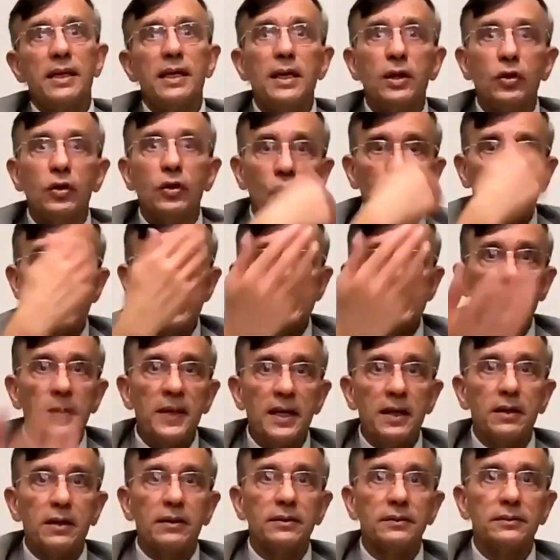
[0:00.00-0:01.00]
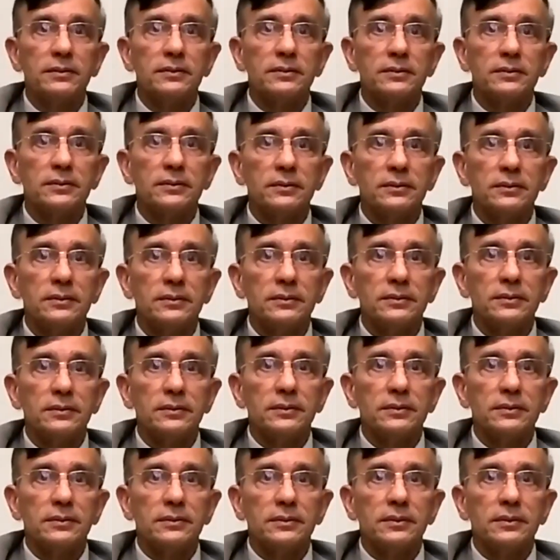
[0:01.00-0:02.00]
He couldn't speak.
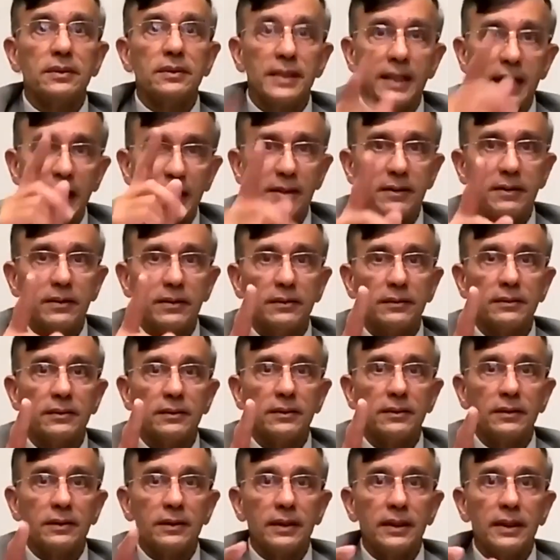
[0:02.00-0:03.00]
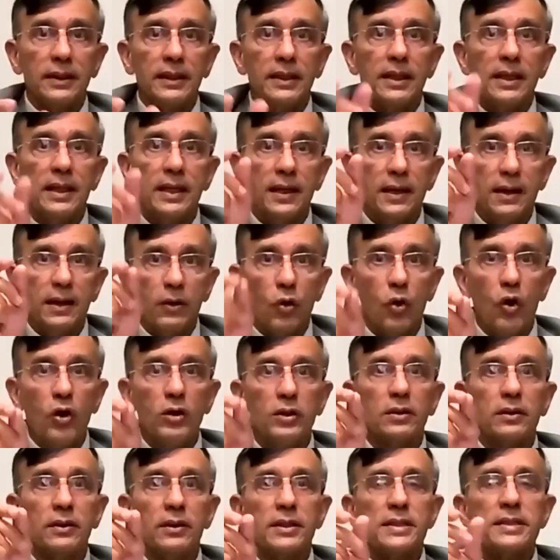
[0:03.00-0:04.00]
Yet he
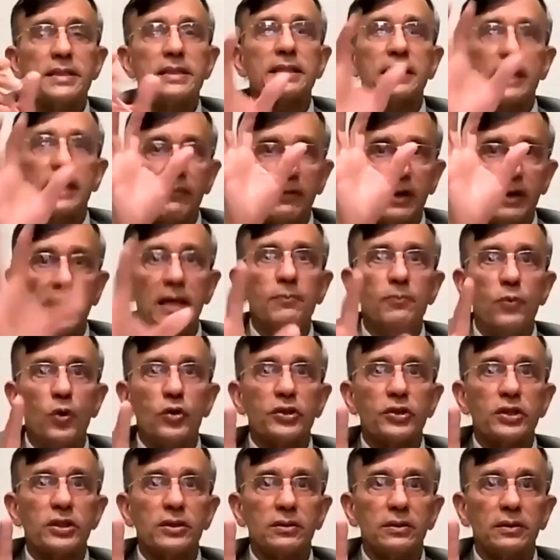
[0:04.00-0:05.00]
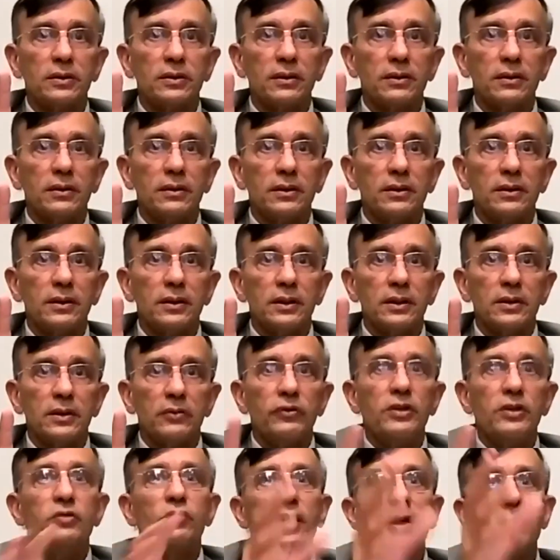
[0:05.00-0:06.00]
wrote several books
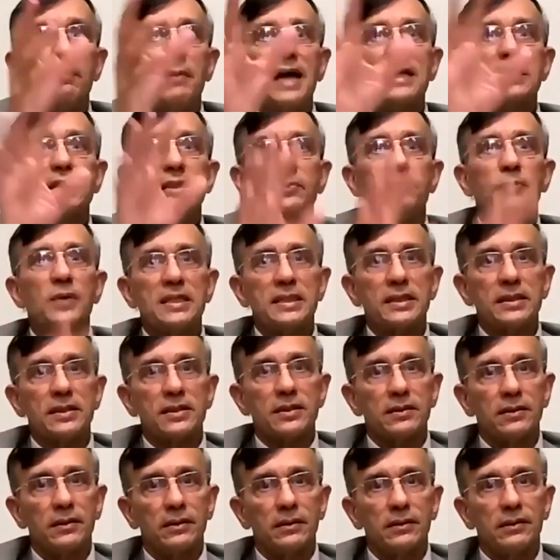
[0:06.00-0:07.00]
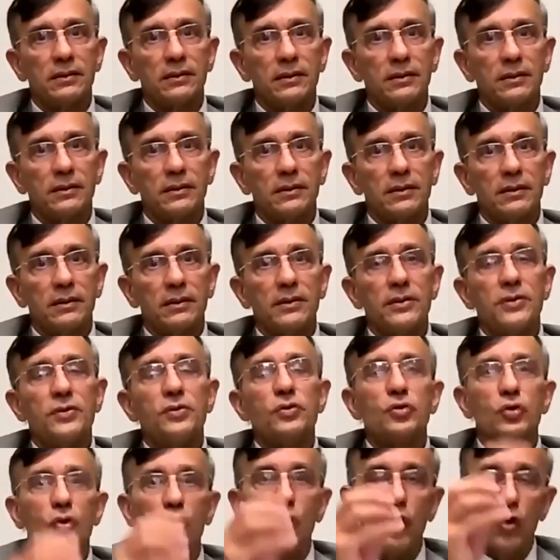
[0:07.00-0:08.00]
which were masterpieces.
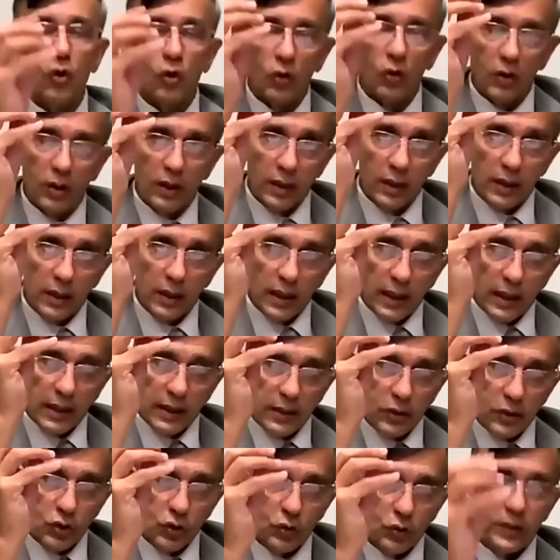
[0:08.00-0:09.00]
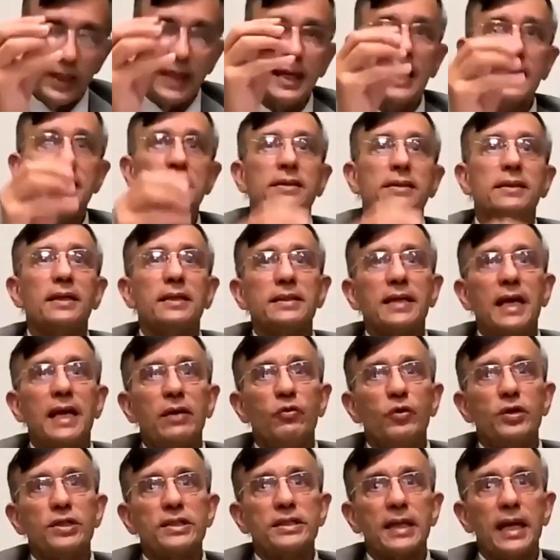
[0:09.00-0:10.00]
So to the youngsters,
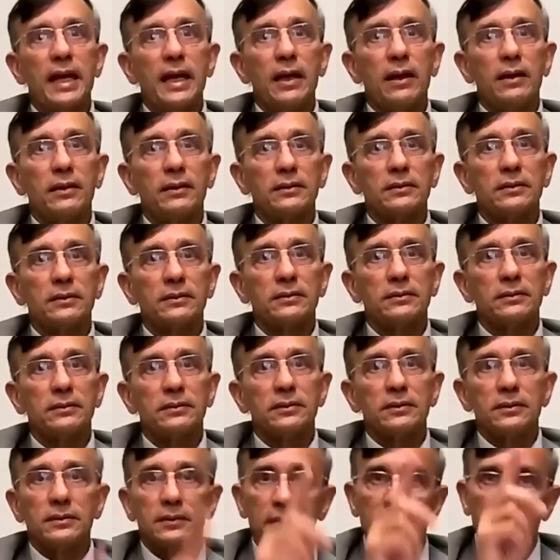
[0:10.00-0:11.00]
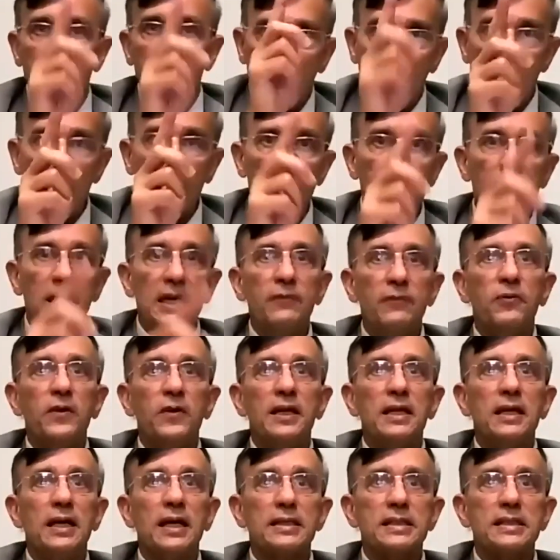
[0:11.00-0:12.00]
I would say, have belief
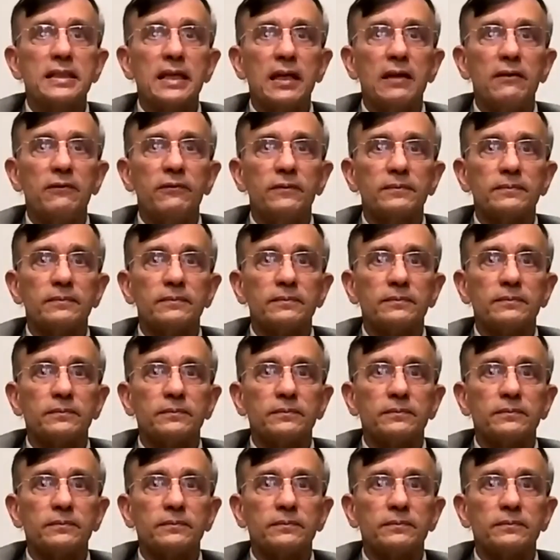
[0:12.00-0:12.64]
in yourself.